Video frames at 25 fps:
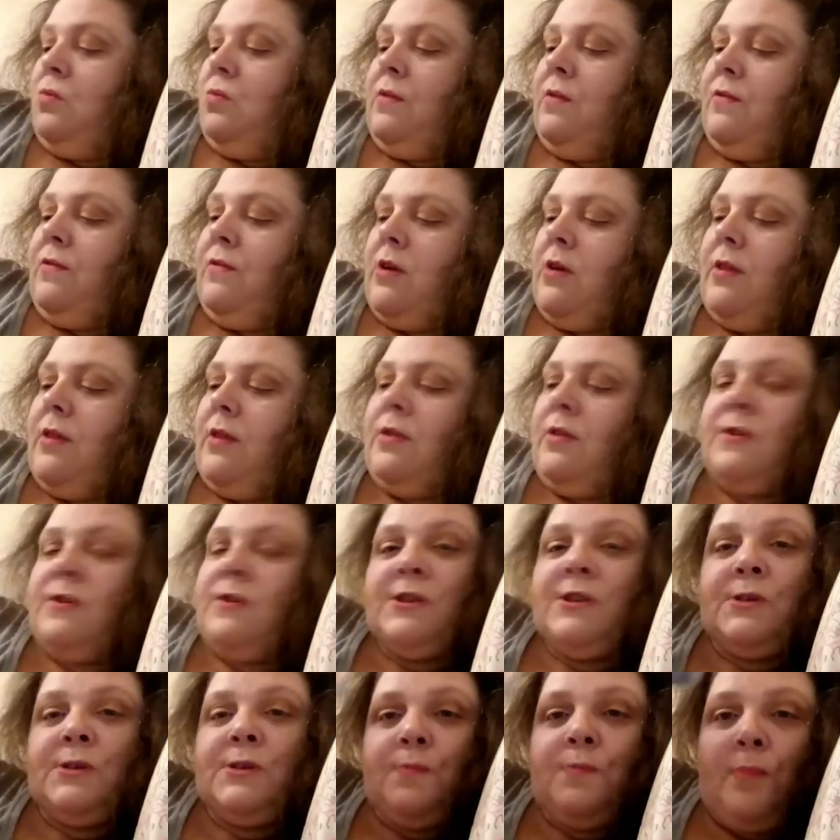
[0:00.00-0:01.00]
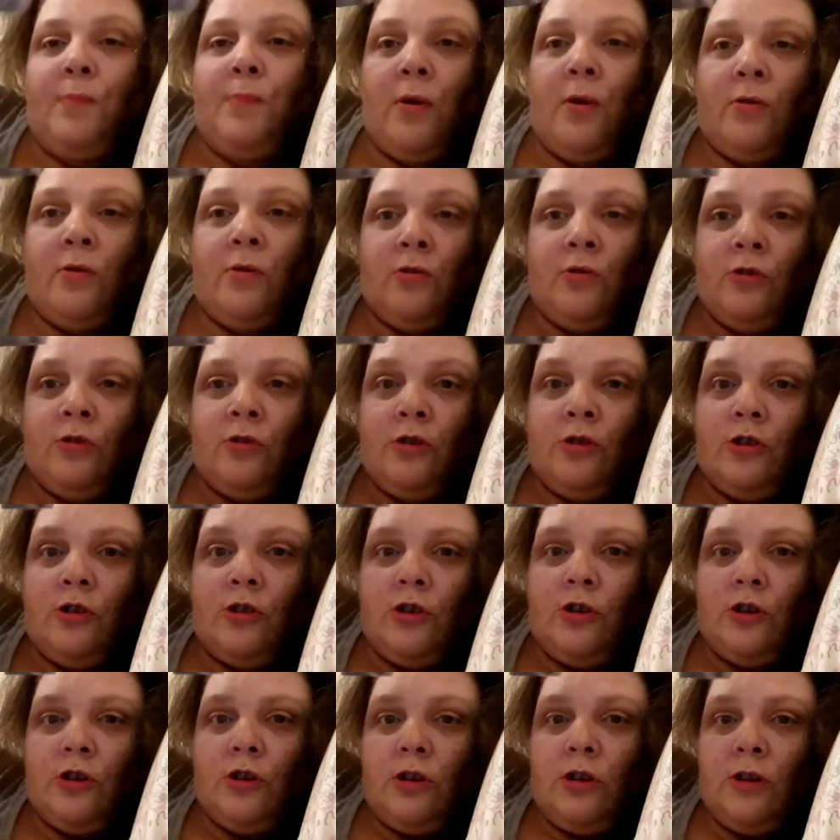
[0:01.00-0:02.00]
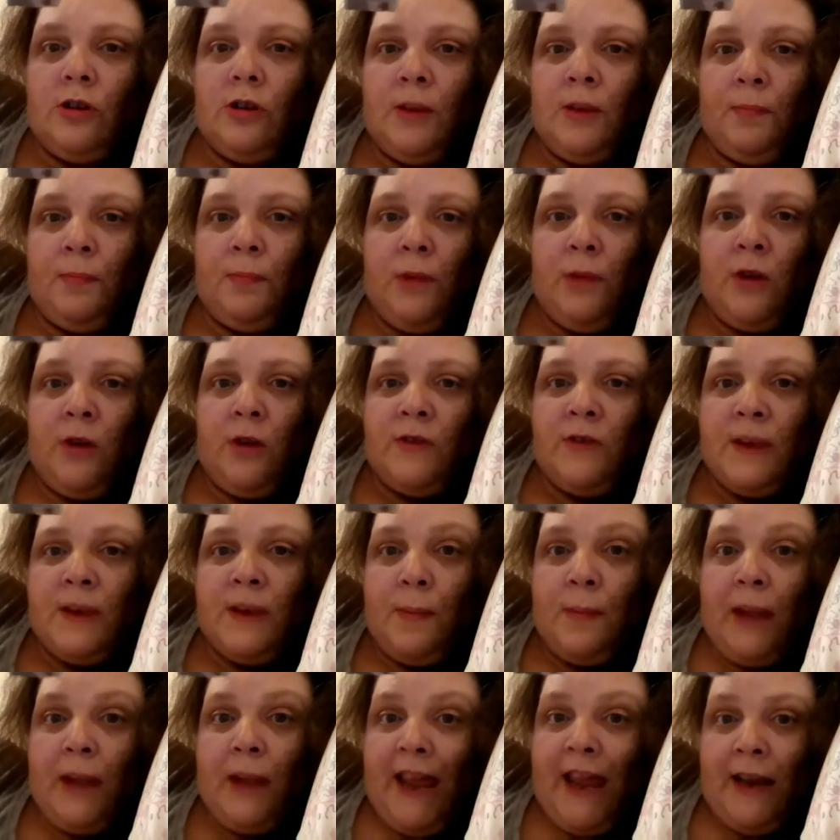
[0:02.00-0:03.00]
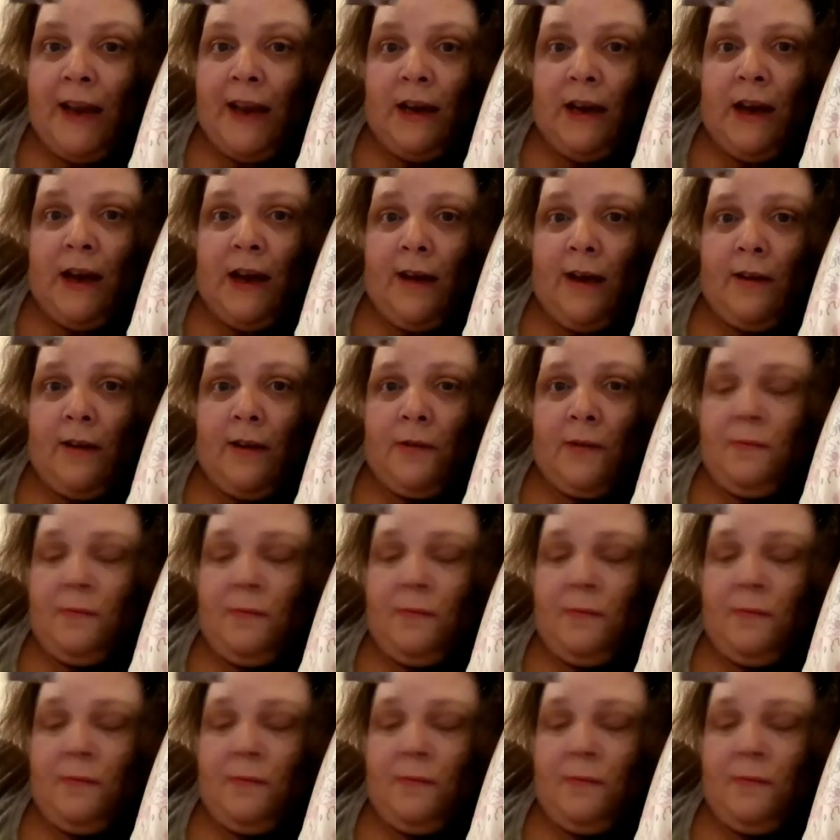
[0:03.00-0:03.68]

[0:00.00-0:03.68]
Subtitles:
We've got the sponge, the beauty blender